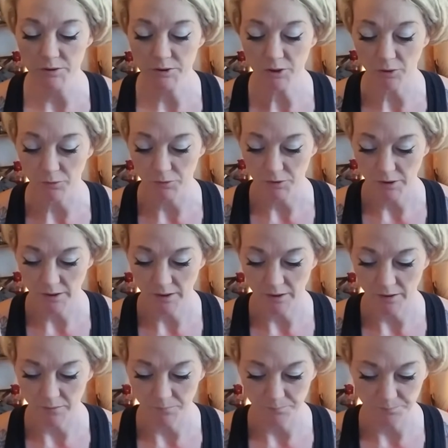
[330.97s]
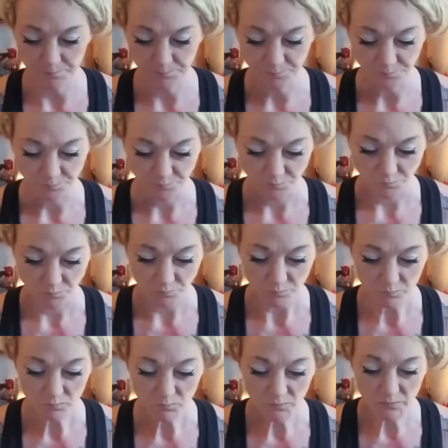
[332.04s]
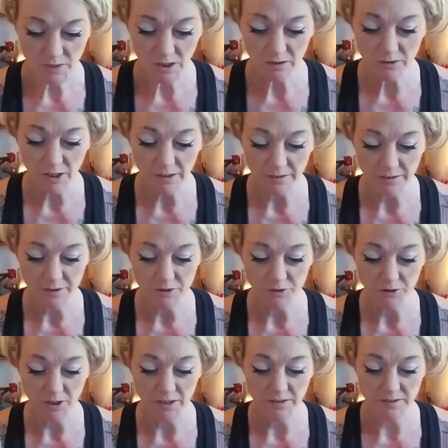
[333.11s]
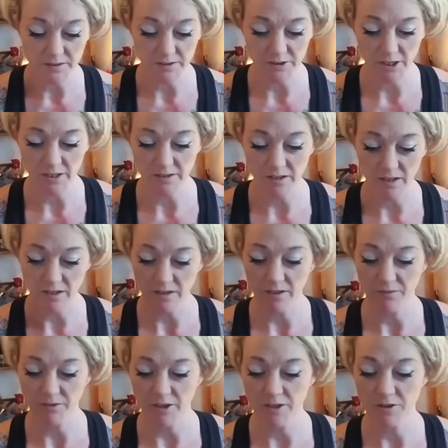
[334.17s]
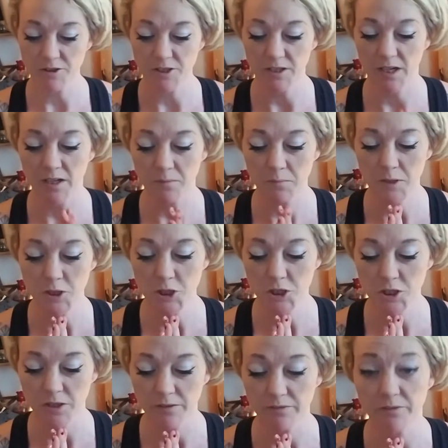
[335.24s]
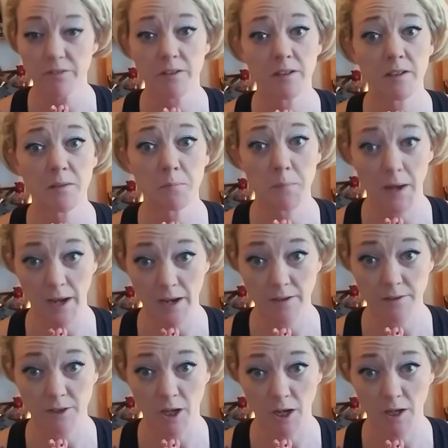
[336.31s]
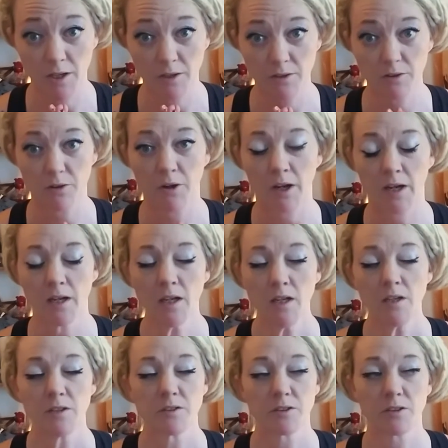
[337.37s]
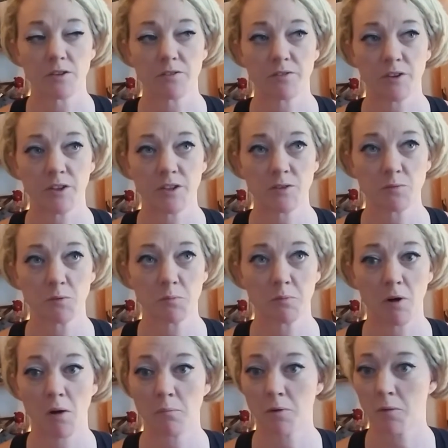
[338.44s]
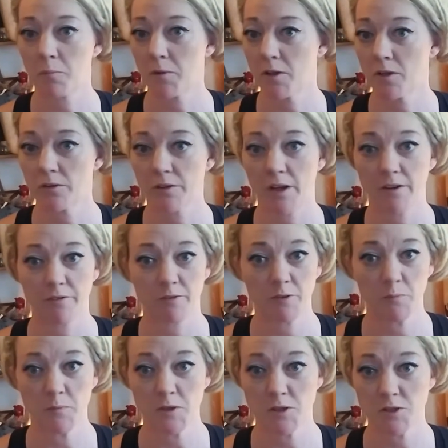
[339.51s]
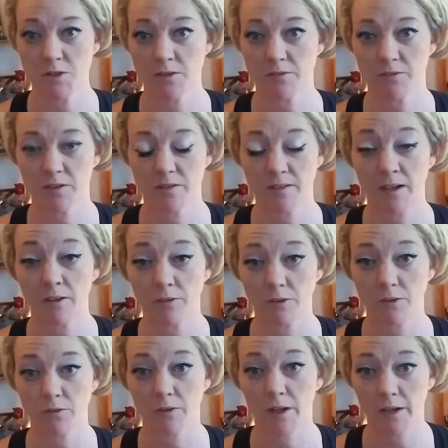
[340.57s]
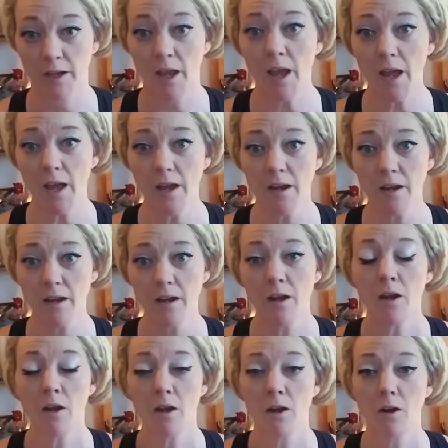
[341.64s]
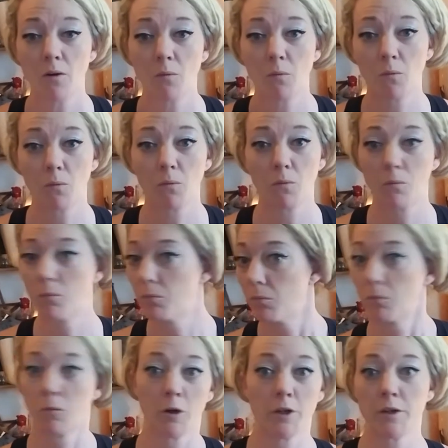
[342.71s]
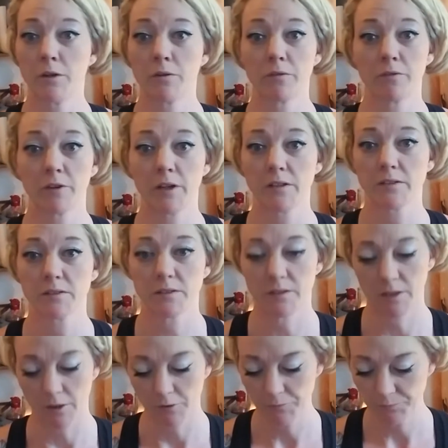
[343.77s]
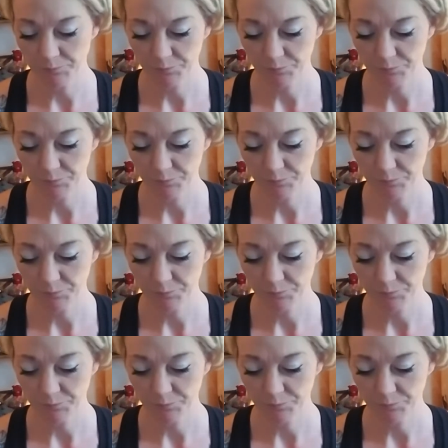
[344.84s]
so, um, Neglected shrines attract negative energy and mischief, the bad kind. Okay, so the fairies will prompt up in your life with mischief and tell you, like, hey, what are you doing for us? You know,